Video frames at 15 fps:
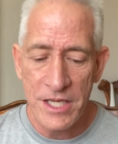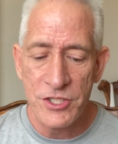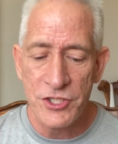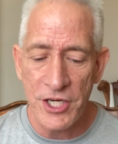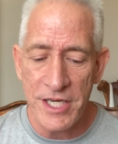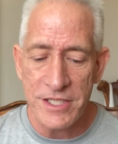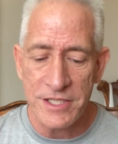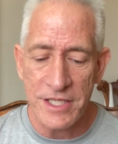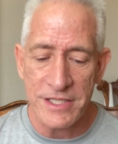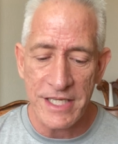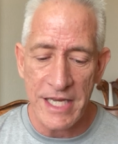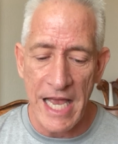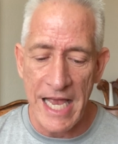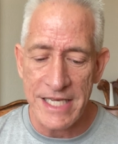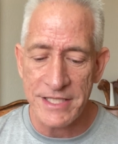Jesus
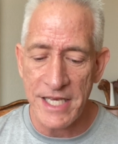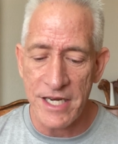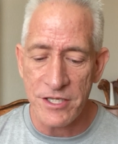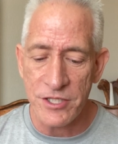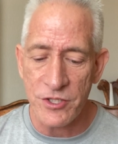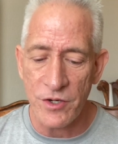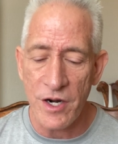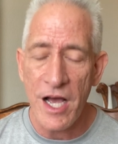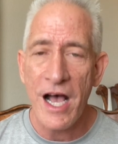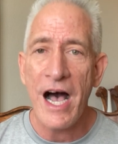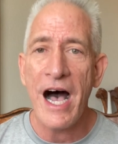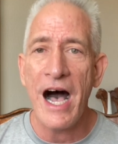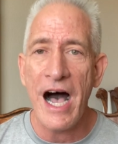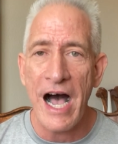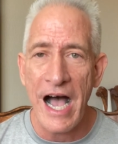said unto her,
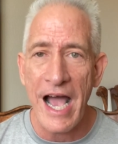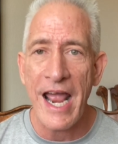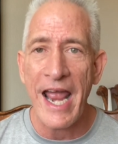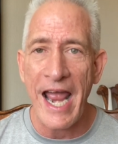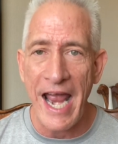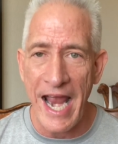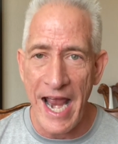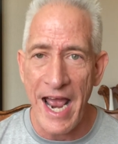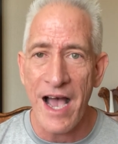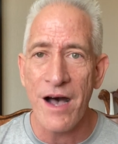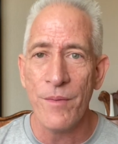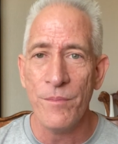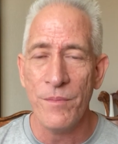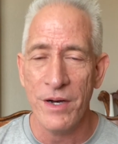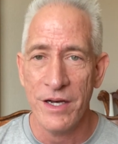I
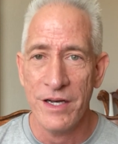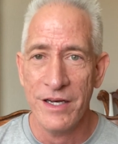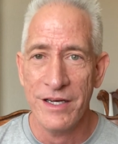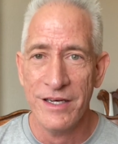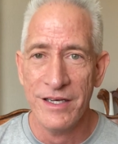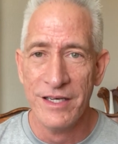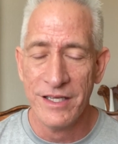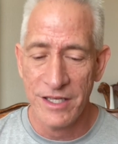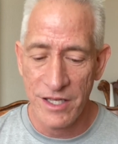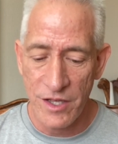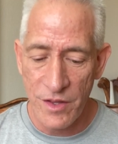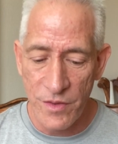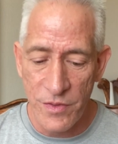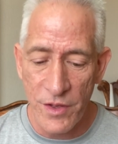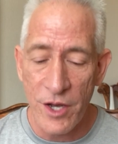am
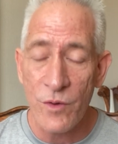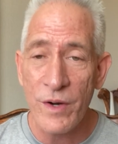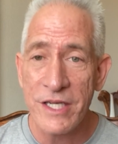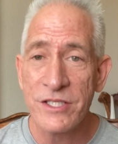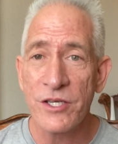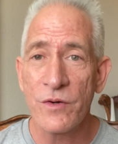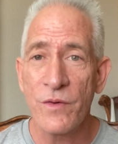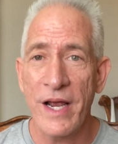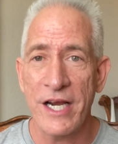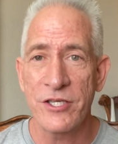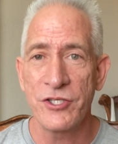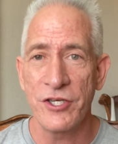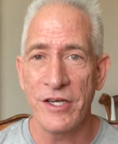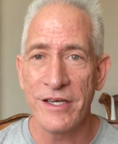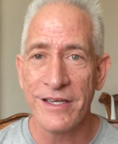the
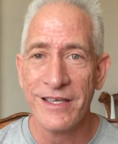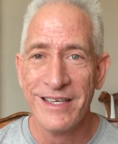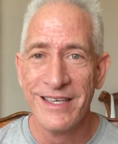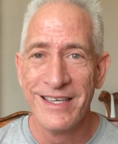resurrection